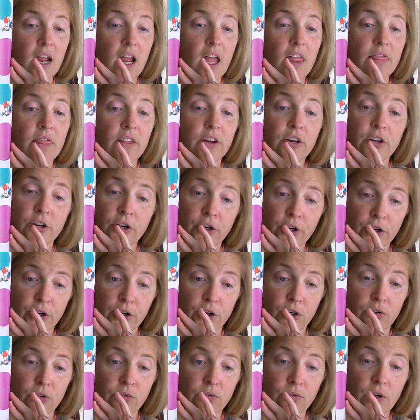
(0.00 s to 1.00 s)
and the
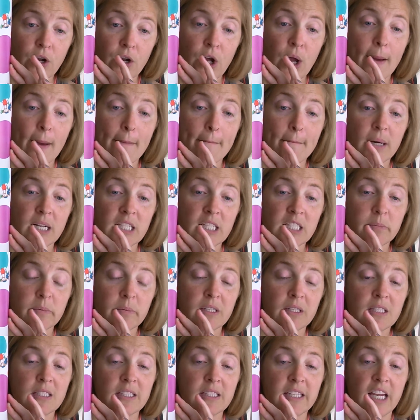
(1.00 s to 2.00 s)
curve must be
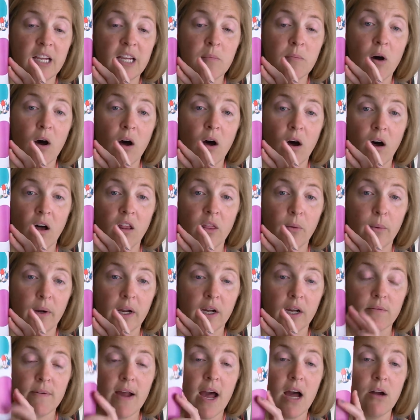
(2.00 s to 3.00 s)
the same all the
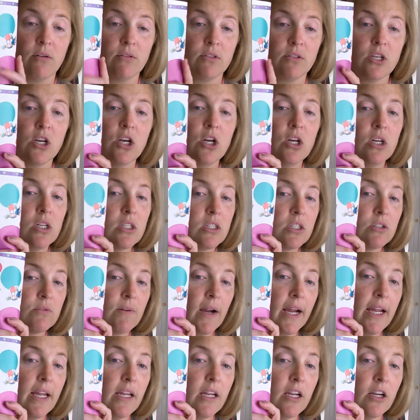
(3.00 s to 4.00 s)
way around. So
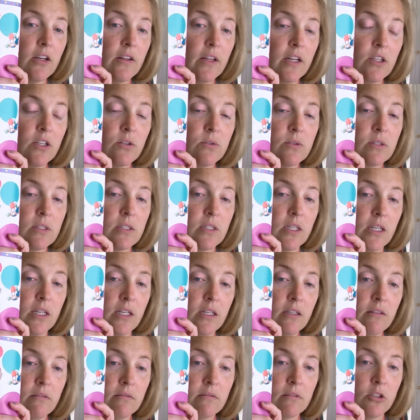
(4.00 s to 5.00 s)
right here that you
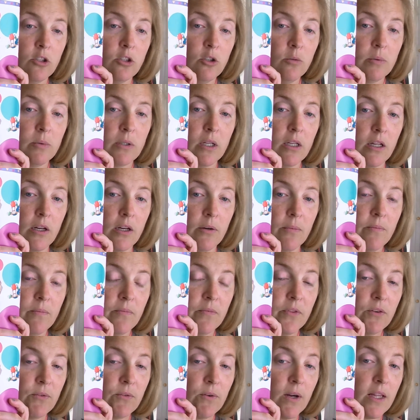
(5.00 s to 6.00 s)
see,
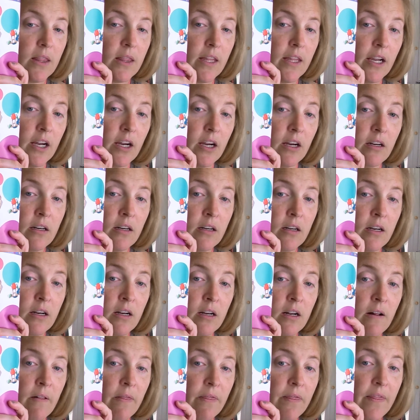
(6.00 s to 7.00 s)
right there,
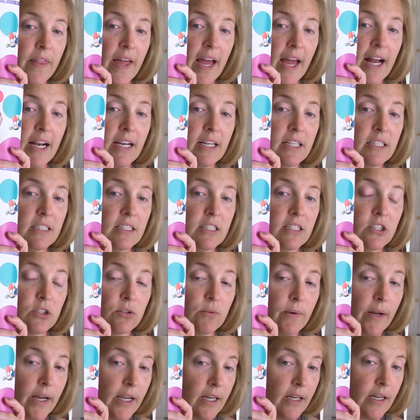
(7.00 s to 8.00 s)
that is the
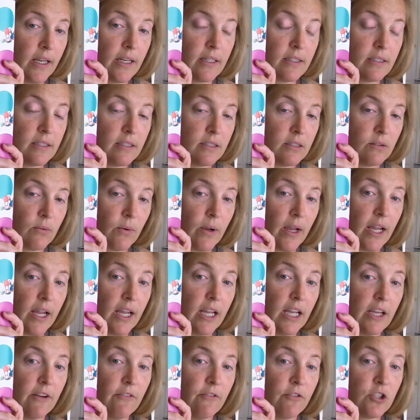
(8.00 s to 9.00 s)
radius,
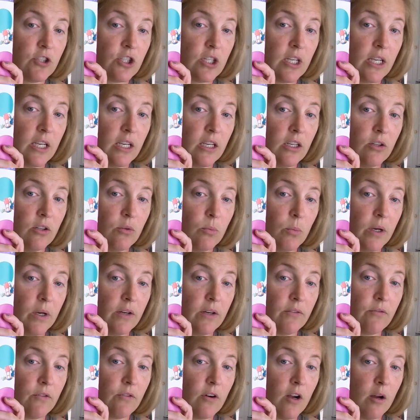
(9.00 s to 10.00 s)
okay? If he
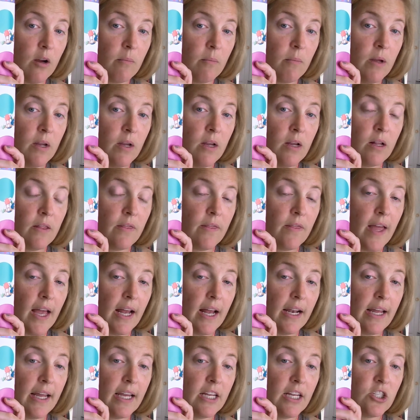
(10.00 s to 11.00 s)
went from
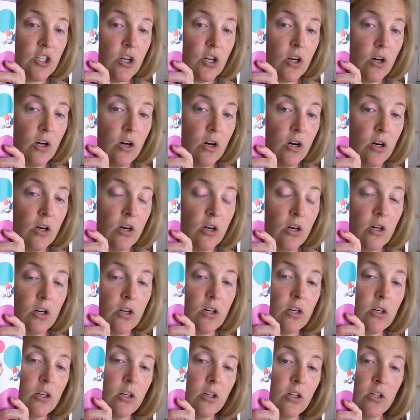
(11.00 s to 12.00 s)
that edge
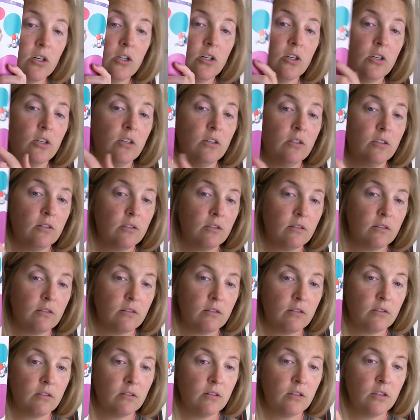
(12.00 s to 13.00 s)
all
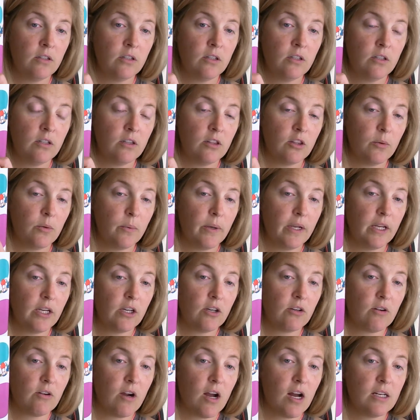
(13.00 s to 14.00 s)
the way
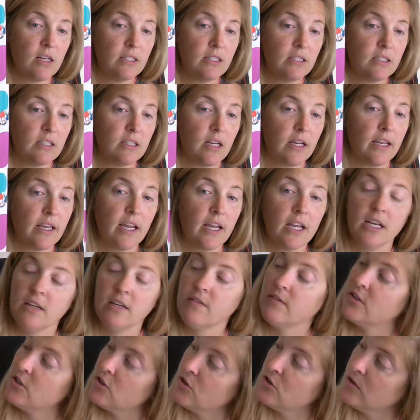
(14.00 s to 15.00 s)
across, I can't
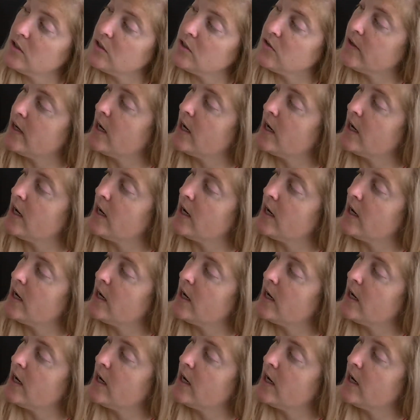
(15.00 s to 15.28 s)
even do this right